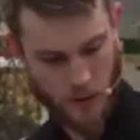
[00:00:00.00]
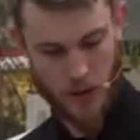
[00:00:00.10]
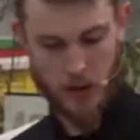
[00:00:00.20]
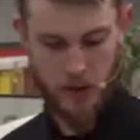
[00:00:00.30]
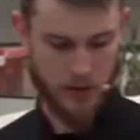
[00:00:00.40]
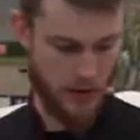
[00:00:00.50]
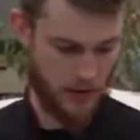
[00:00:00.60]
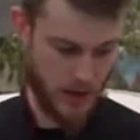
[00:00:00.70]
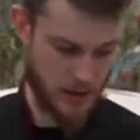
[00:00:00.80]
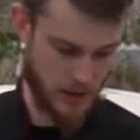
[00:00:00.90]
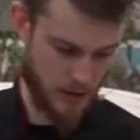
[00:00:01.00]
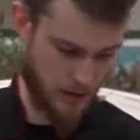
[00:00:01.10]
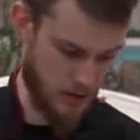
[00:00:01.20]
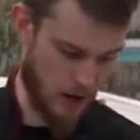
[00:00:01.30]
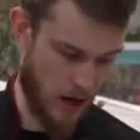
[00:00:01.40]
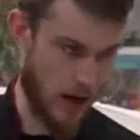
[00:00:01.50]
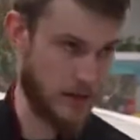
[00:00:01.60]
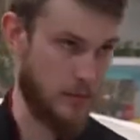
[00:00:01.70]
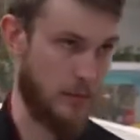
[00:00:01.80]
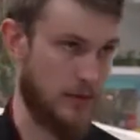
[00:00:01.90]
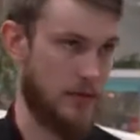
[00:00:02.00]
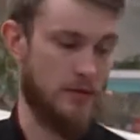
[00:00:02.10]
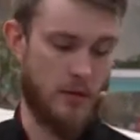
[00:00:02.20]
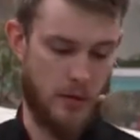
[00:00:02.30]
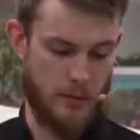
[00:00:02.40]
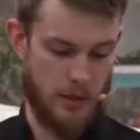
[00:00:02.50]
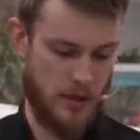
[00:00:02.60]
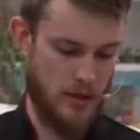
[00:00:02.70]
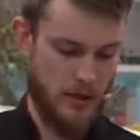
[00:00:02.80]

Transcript: We're going to use our ricer, awesome piece of equipment,